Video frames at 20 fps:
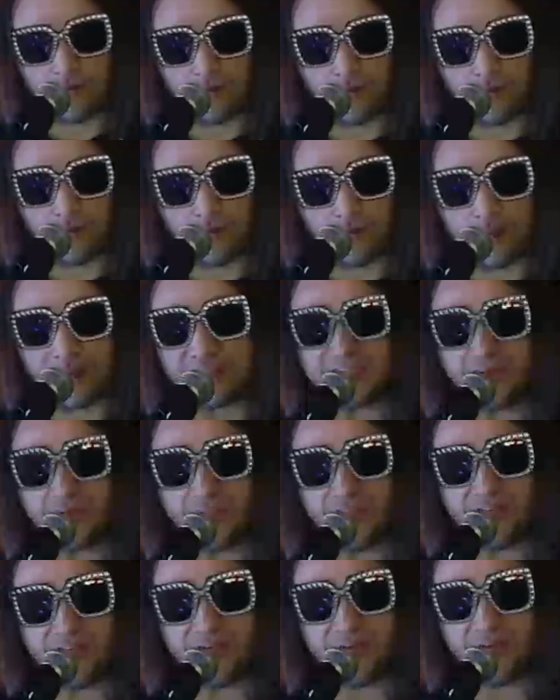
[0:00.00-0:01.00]
That's how I
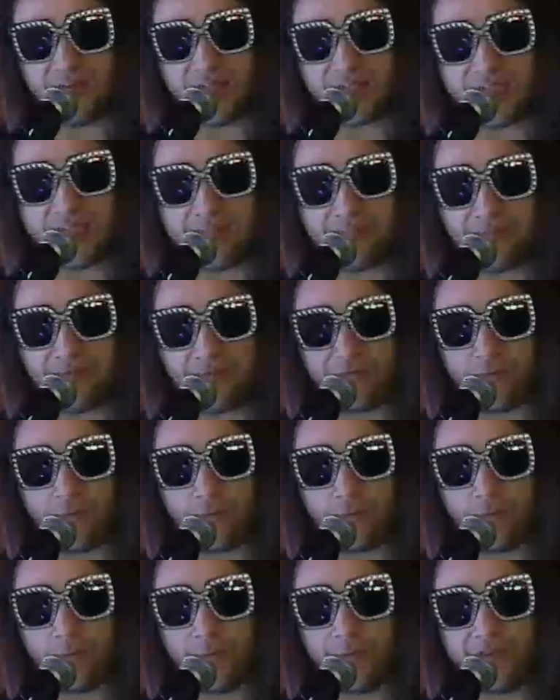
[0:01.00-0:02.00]
do it. I keep the forward
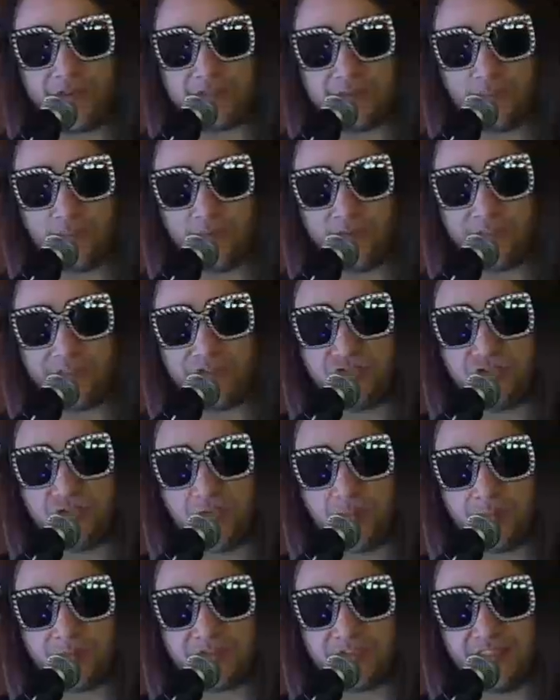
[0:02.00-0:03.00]
momentum with
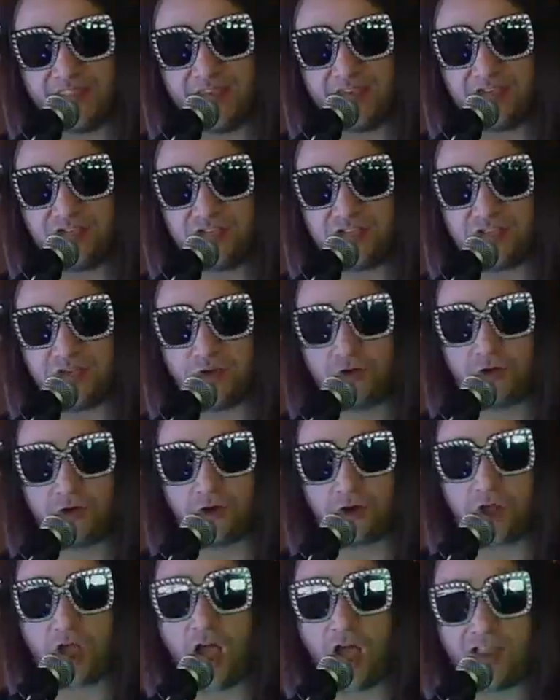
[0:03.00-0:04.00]
jumps, and then it just you're
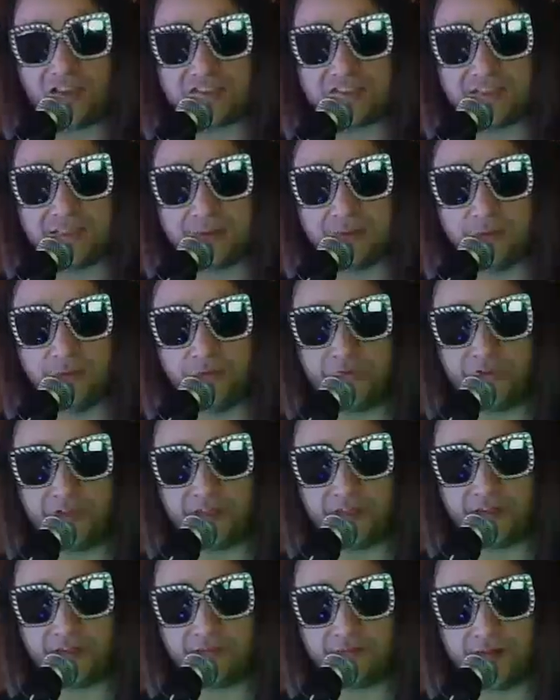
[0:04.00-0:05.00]
constantly moving,
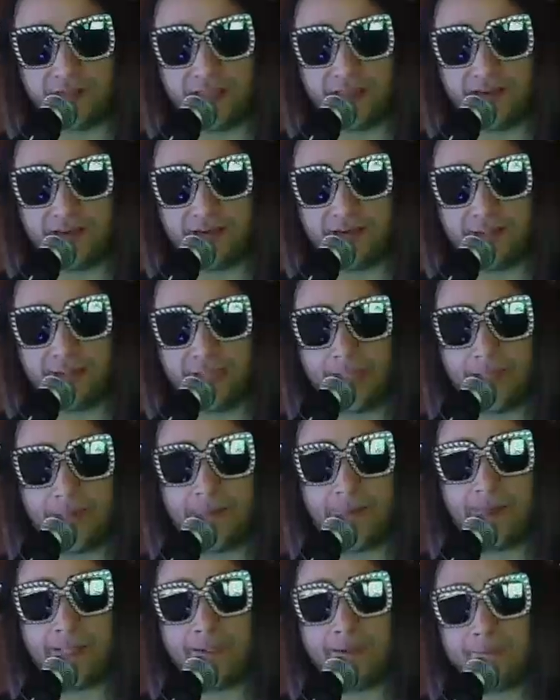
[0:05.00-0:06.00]
right?
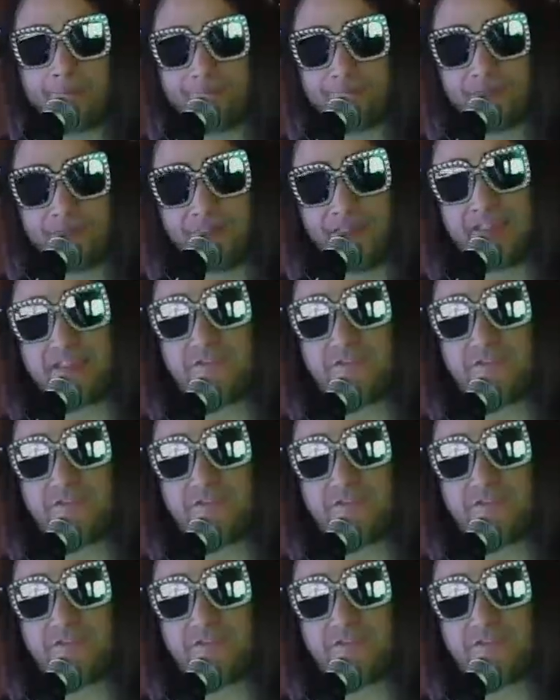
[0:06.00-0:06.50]
And that's, for